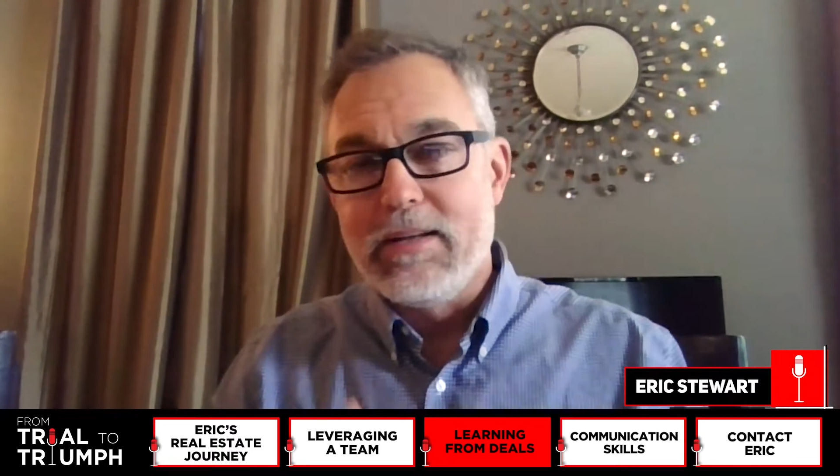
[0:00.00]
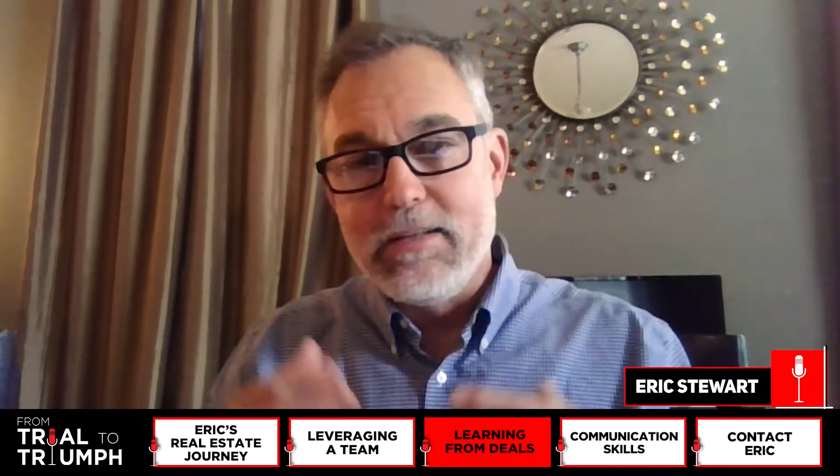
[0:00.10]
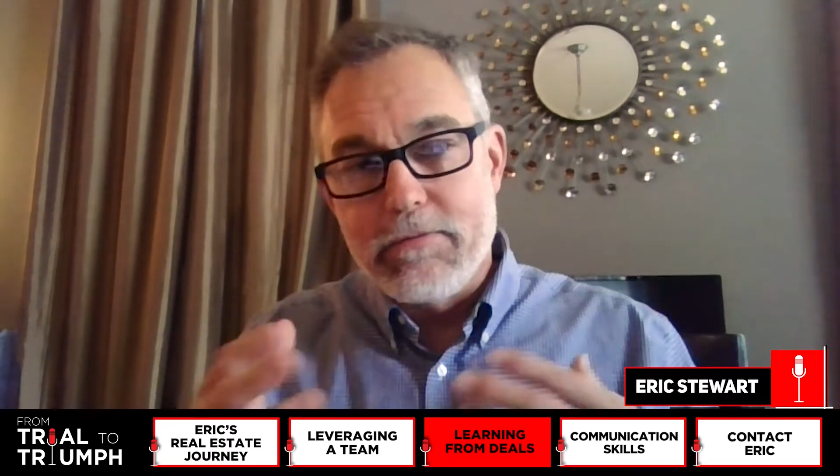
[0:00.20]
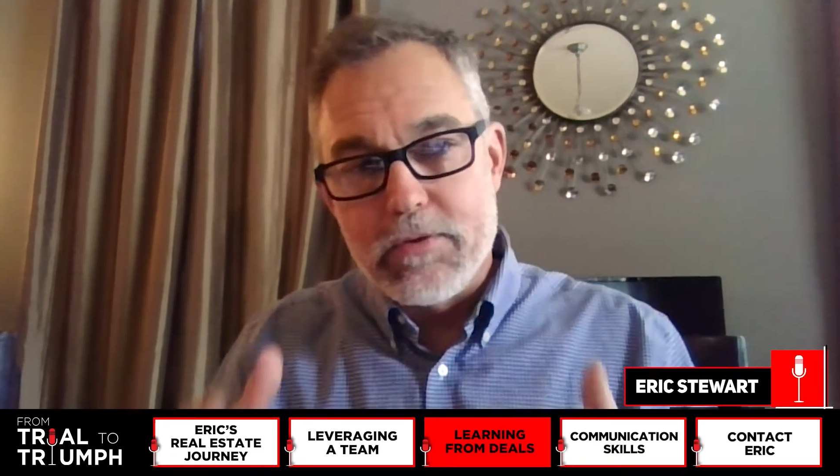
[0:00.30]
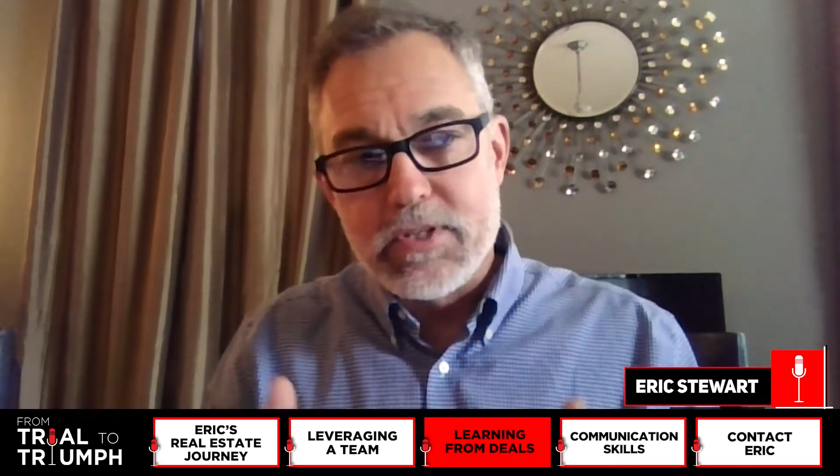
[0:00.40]
a
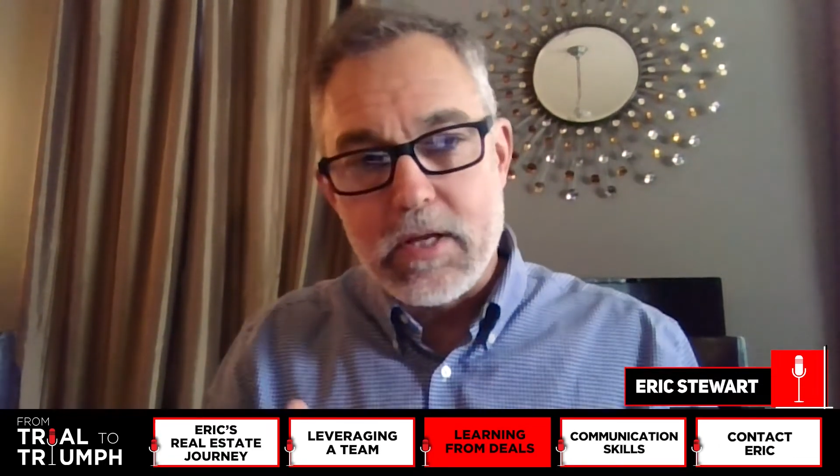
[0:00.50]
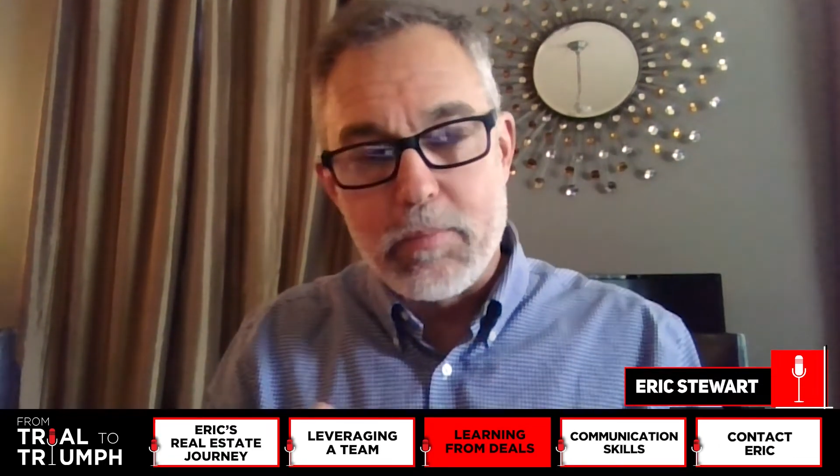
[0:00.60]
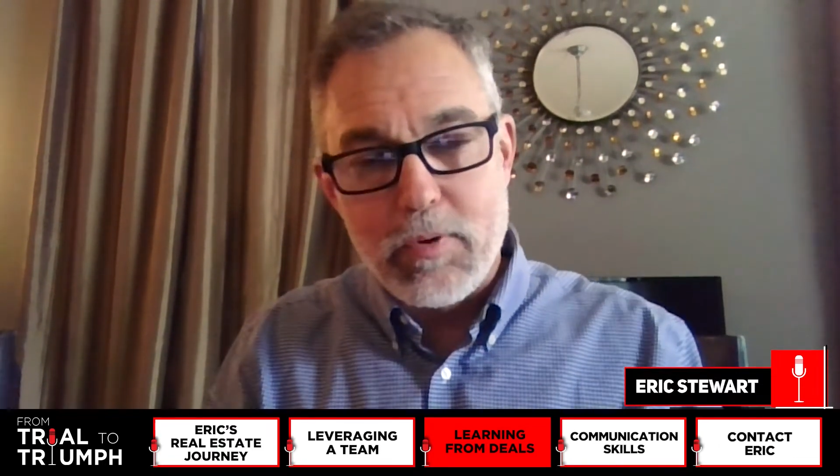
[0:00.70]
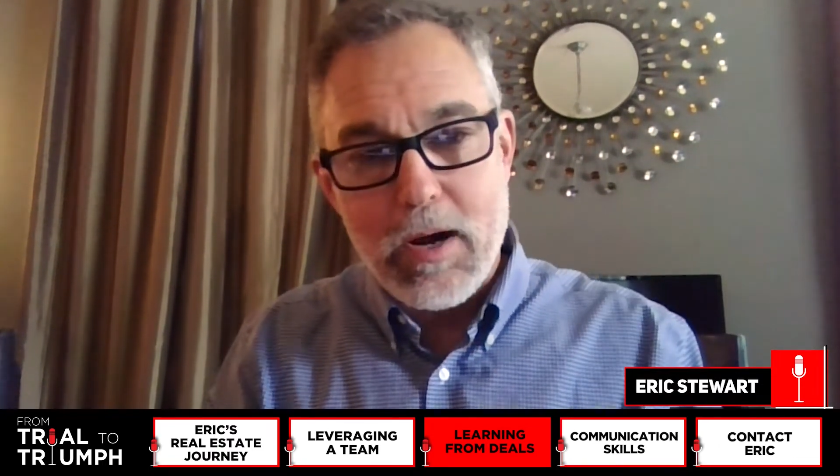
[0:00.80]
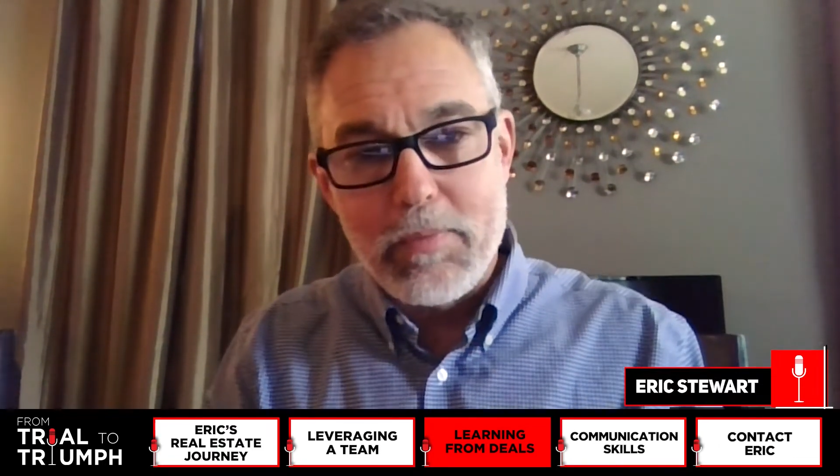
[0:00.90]
different
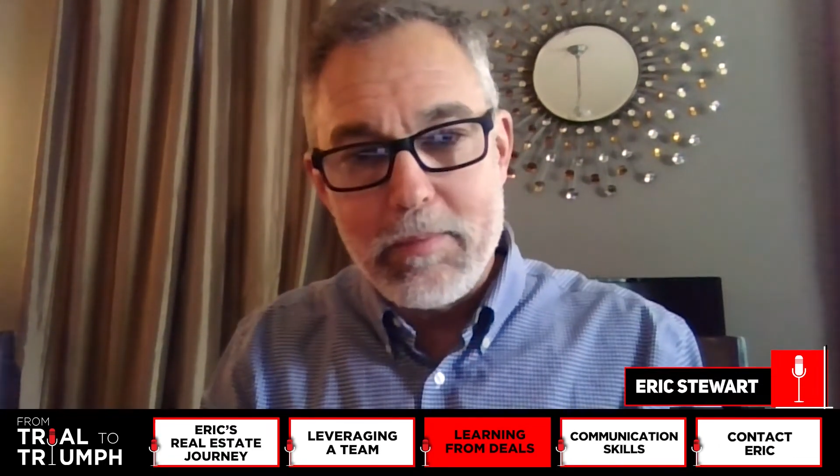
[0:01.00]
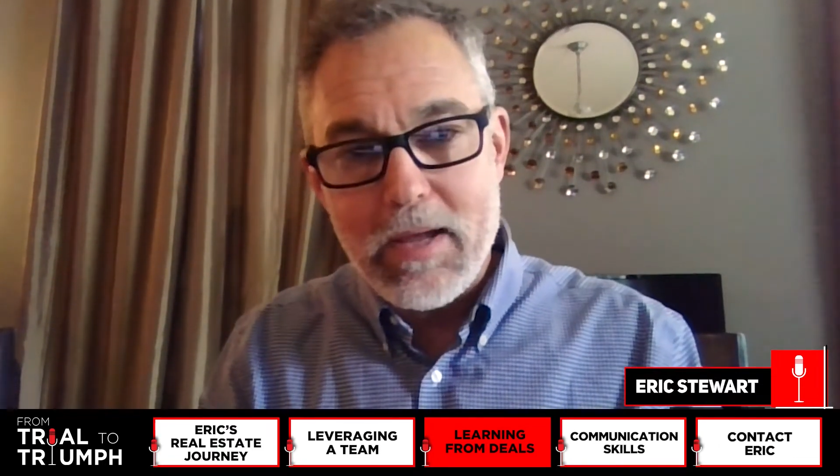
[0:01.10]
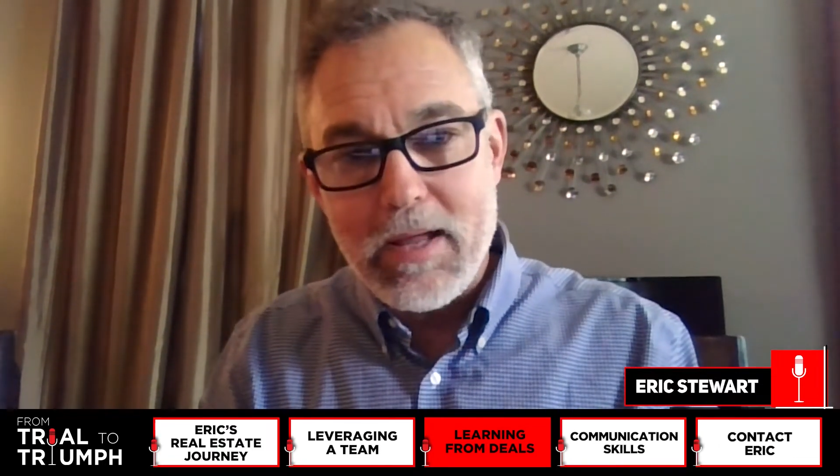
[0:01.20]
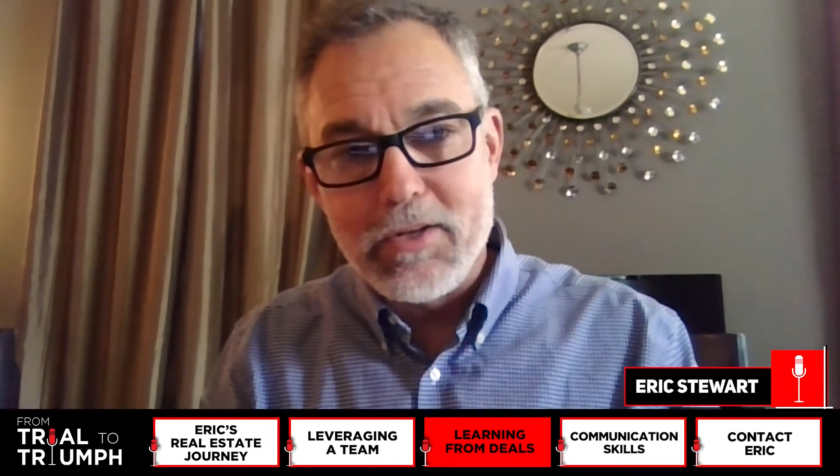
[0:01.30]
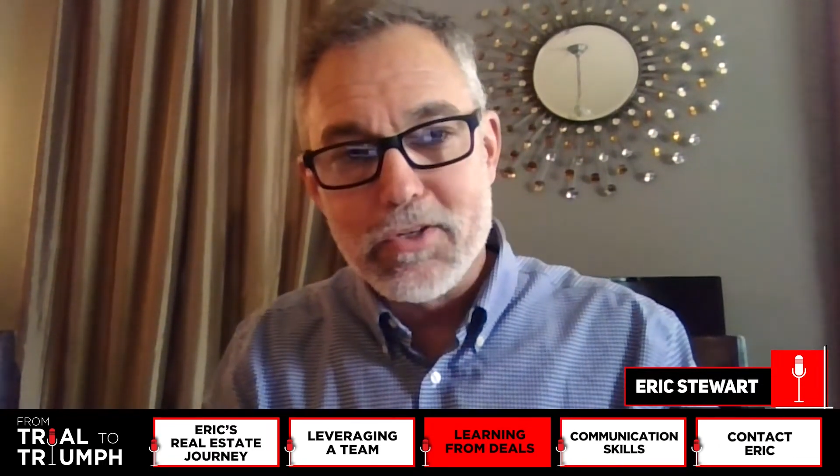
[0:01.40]
set of
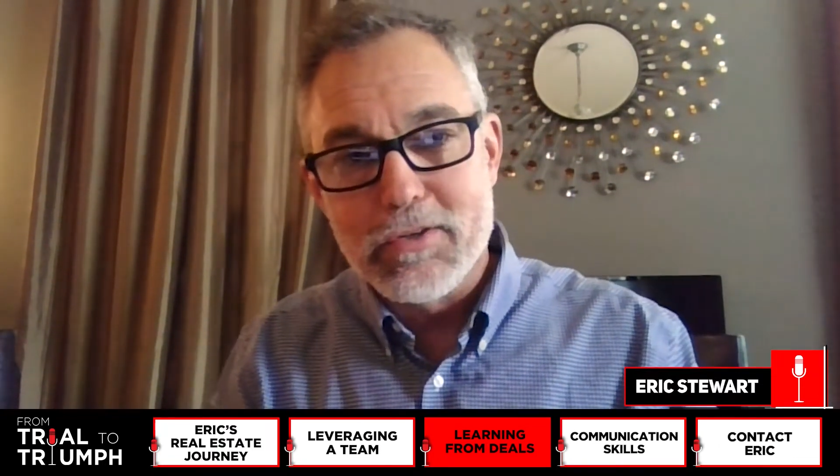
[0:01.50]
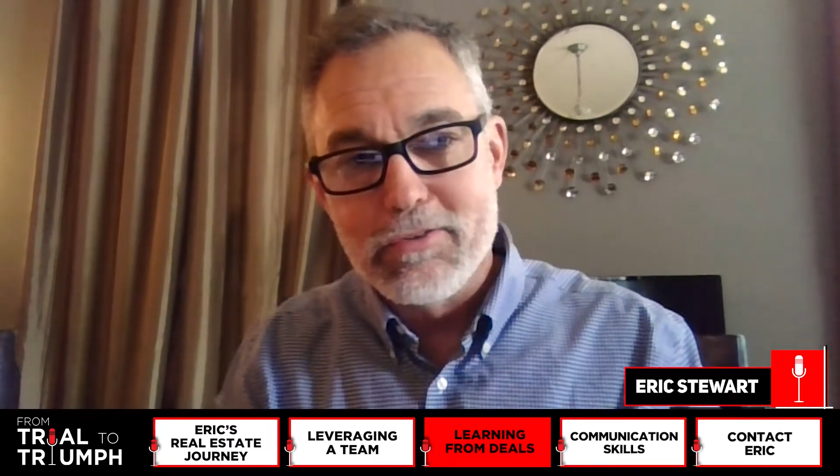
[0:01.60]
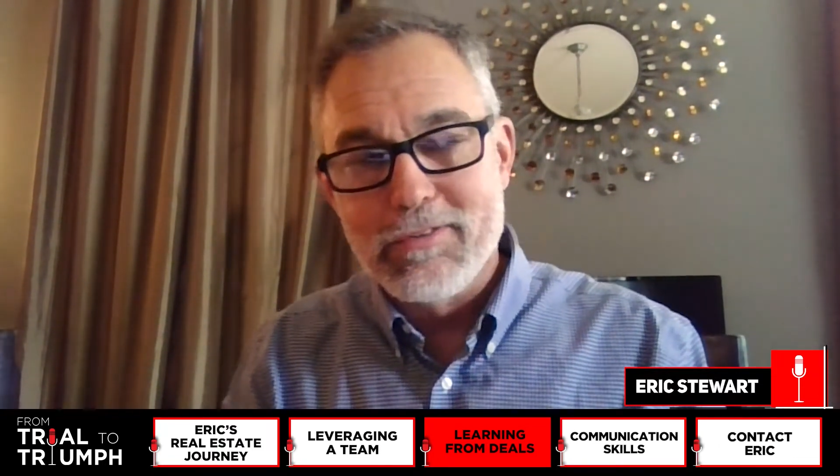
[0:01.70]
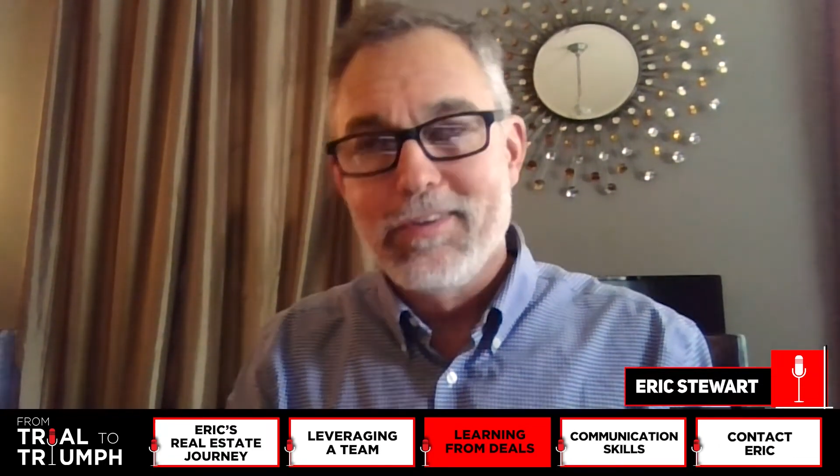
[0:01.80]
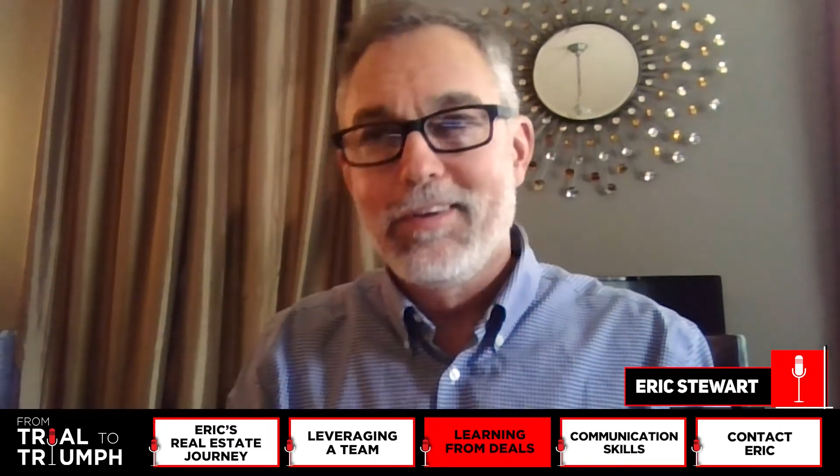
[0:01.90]
property
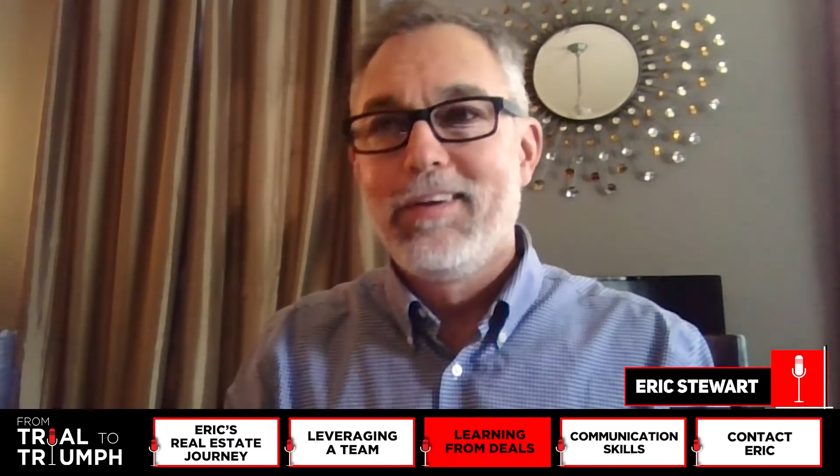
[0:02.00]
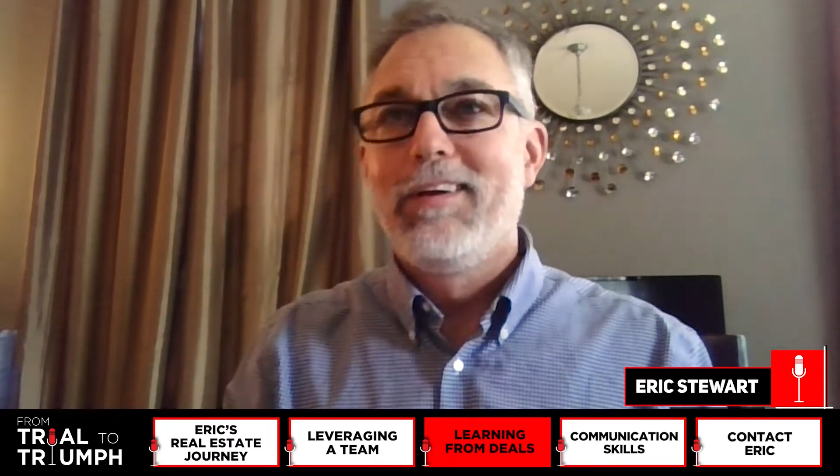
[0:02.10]
managers.